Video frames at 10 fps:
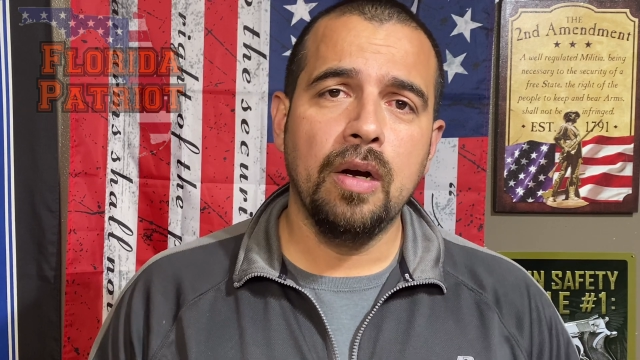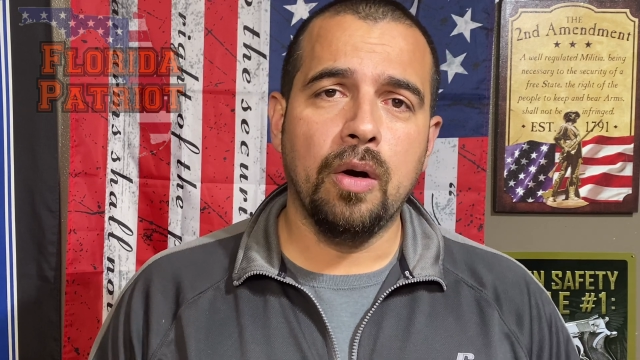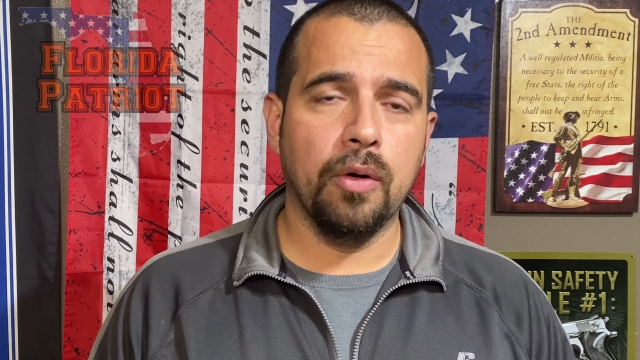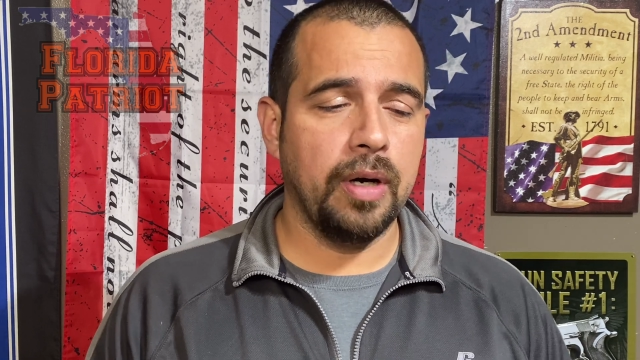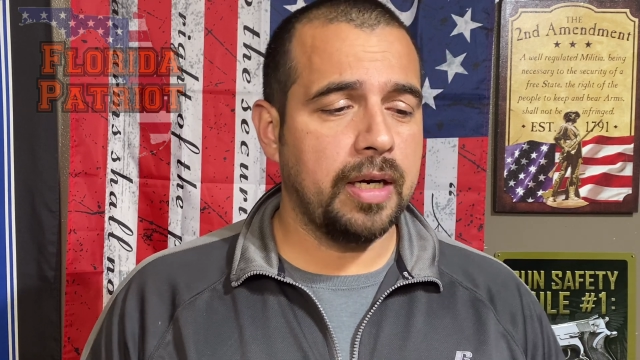
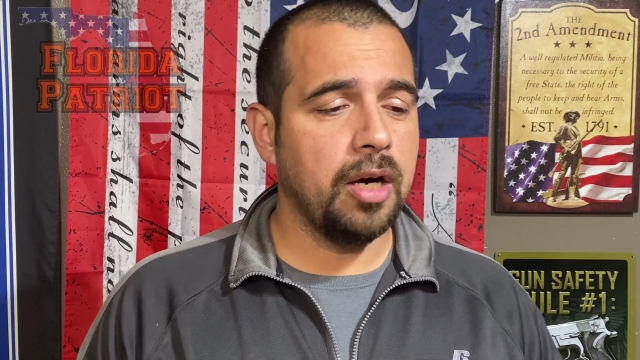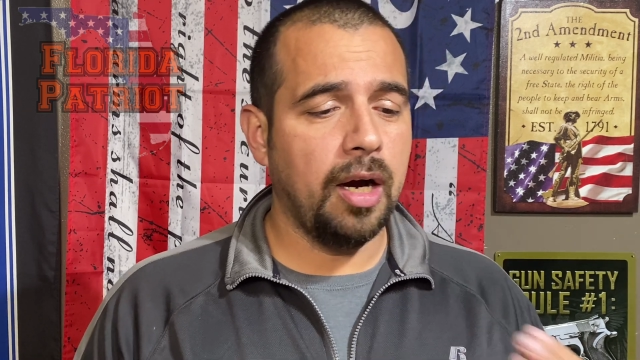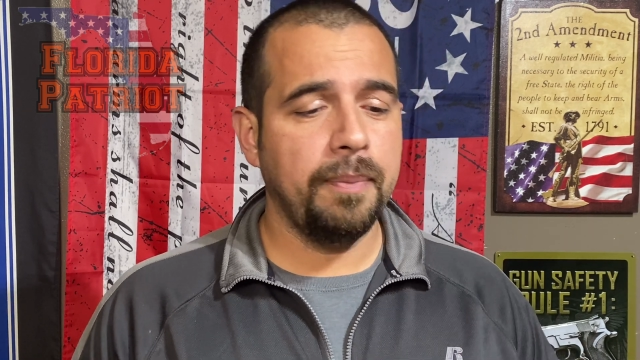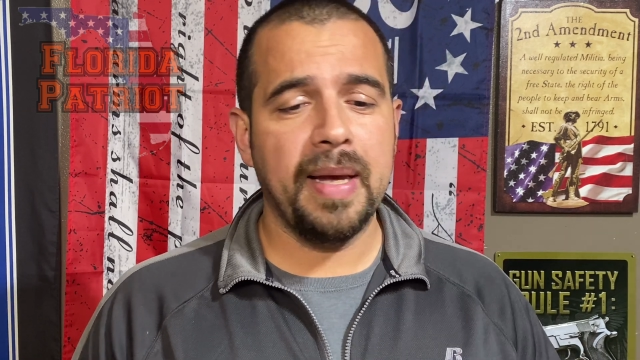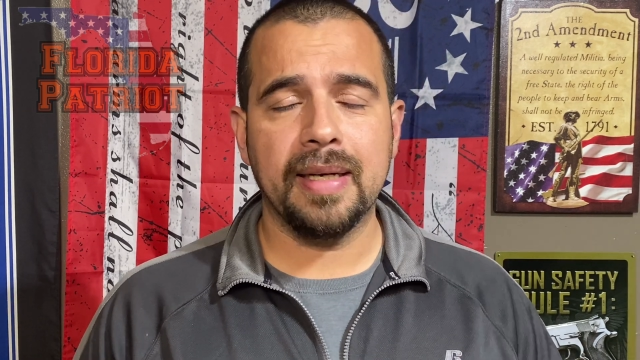or a
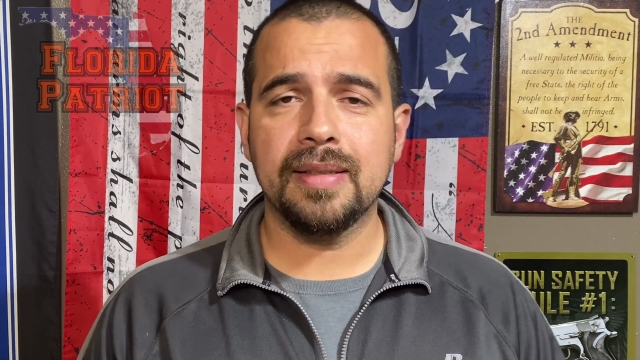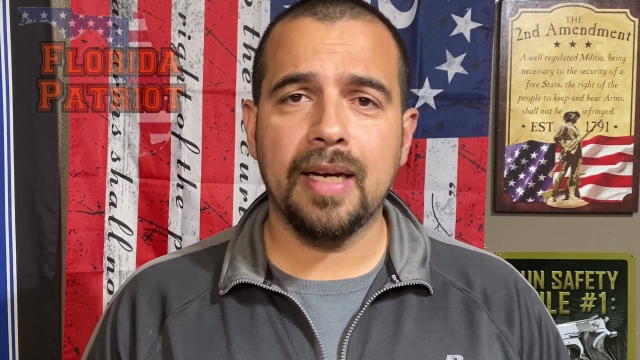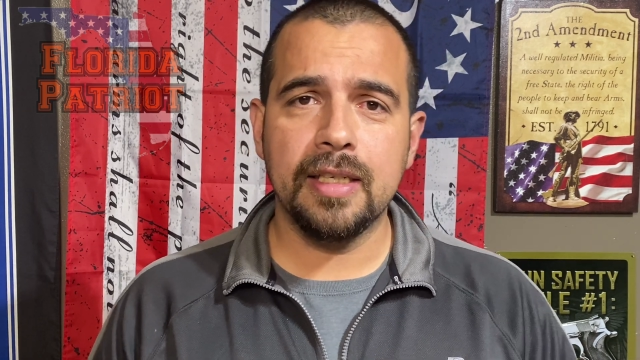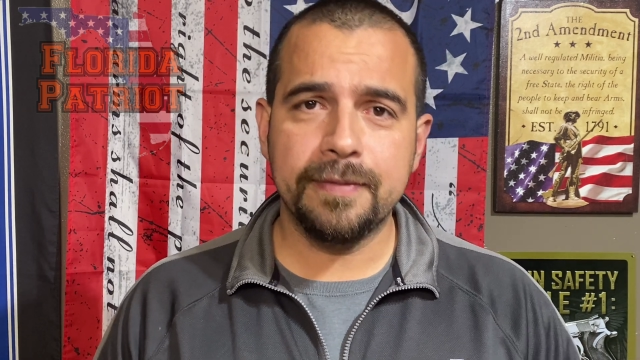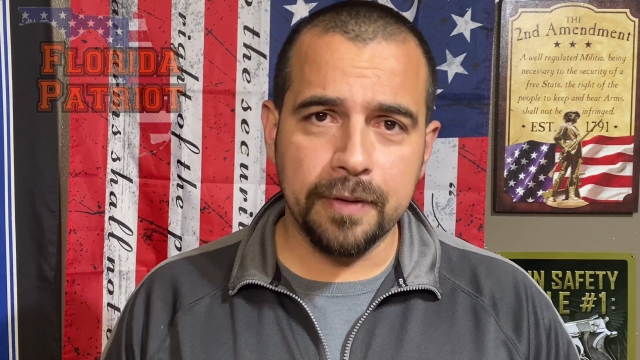compact
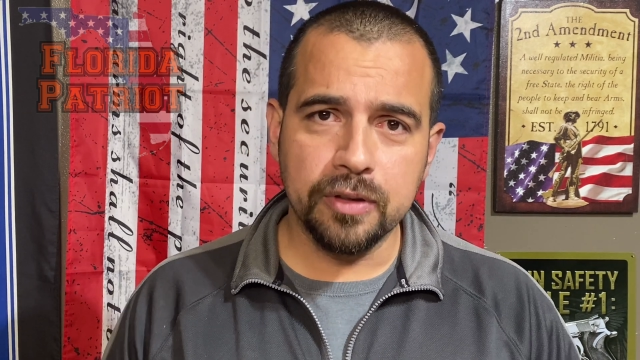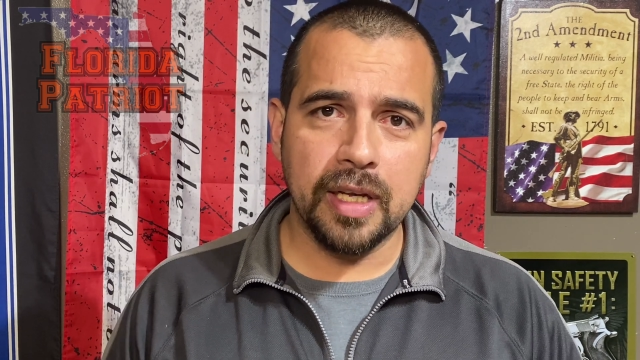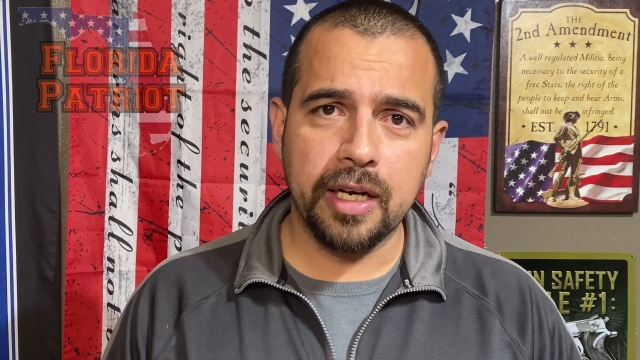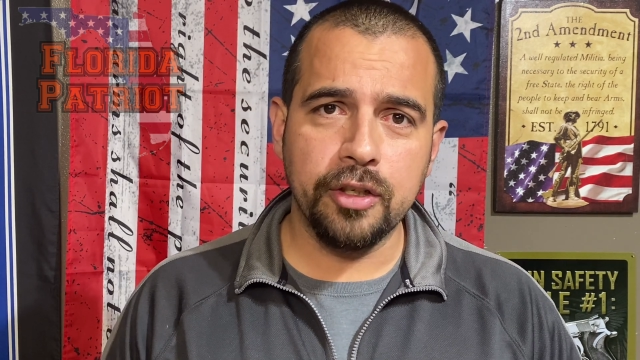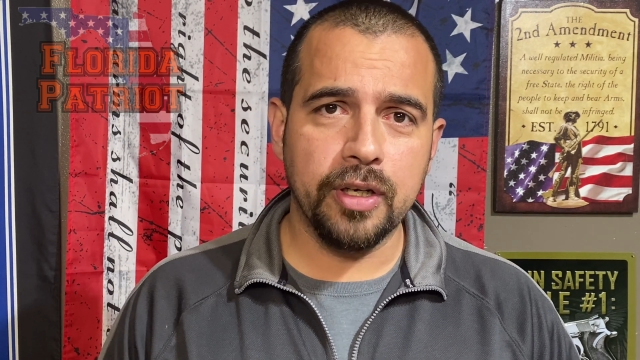size feels
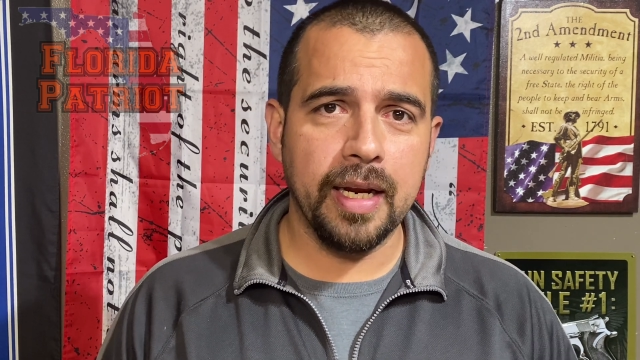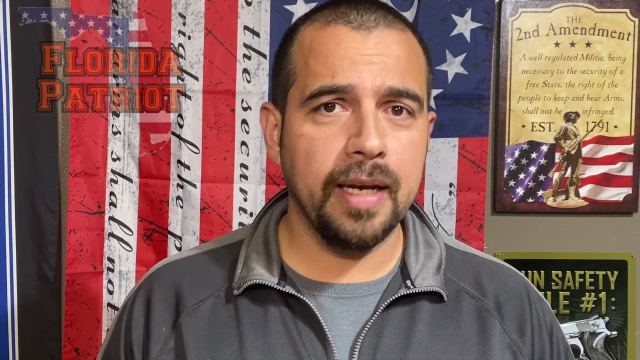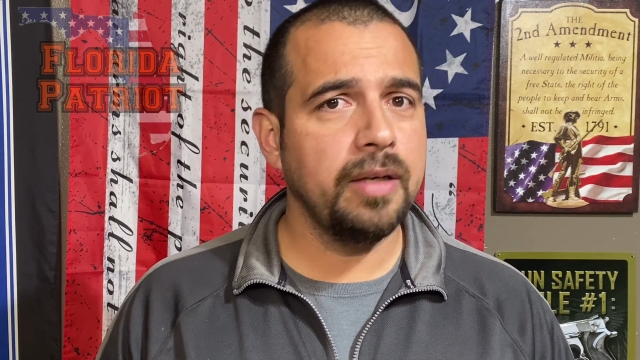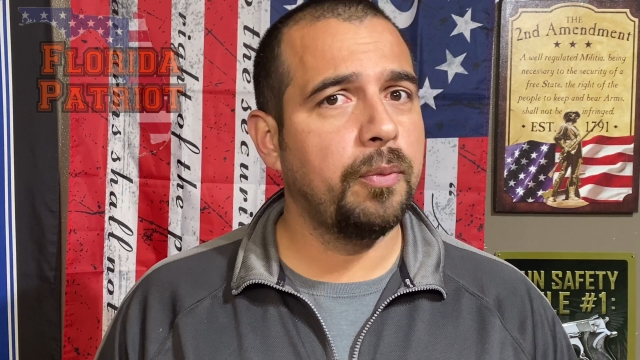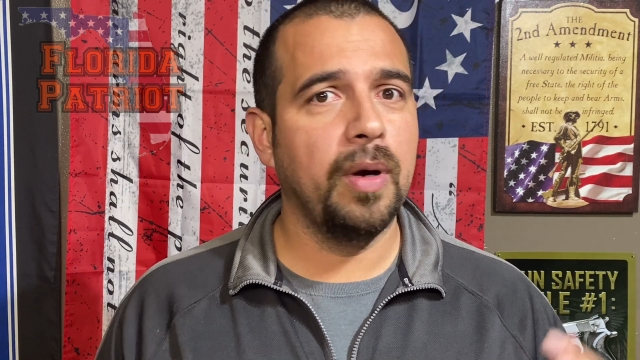like in your
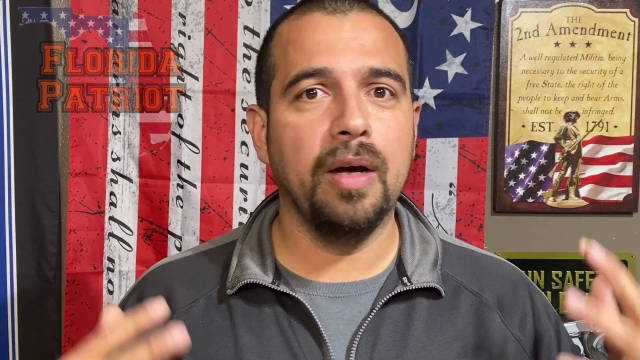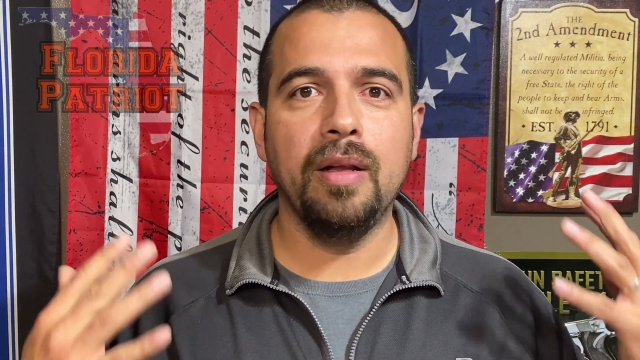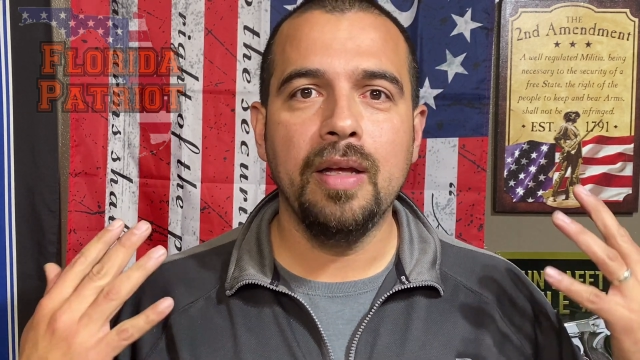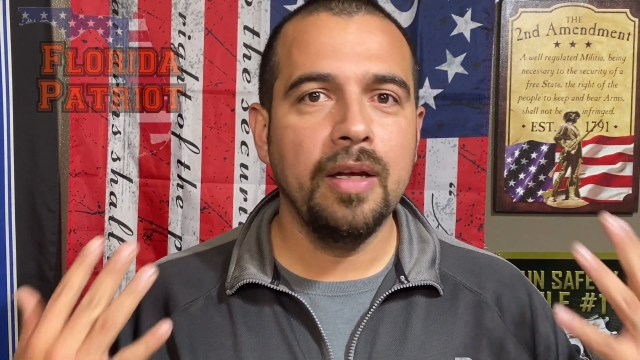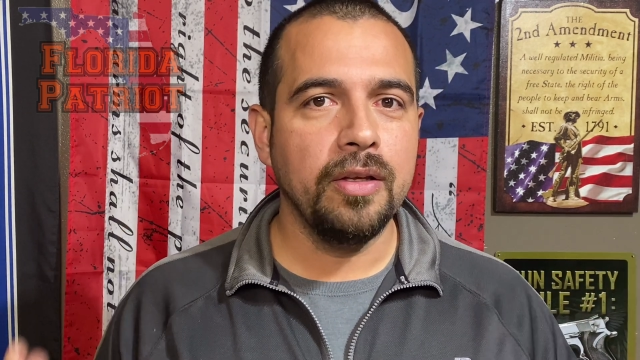hand,
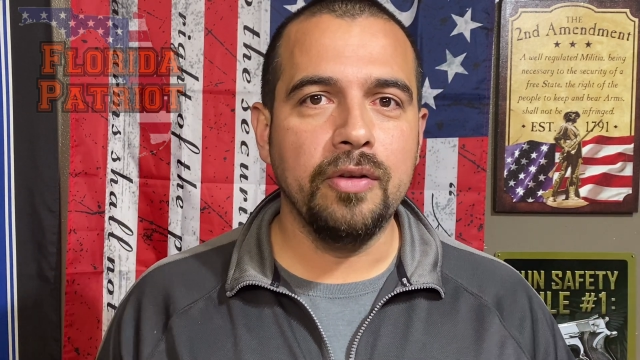well,